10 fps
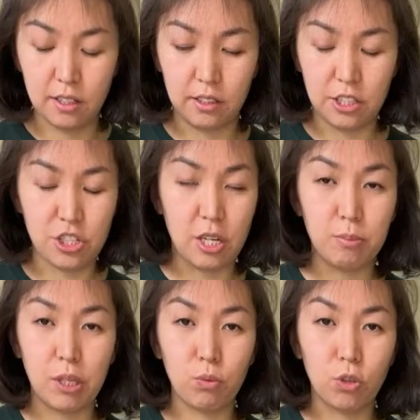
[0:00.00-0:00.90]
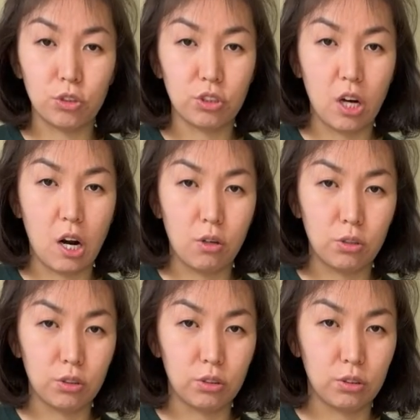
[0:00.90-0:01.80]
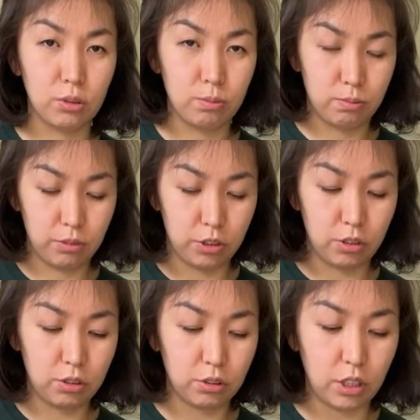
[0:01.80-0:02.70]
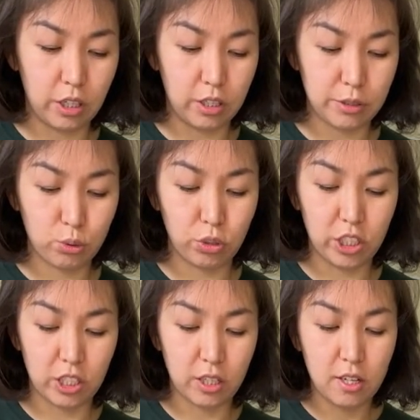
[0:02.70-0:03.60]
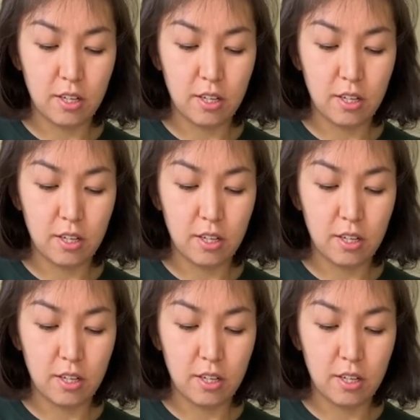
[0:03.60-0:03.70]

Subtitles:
the shape they want, round or square.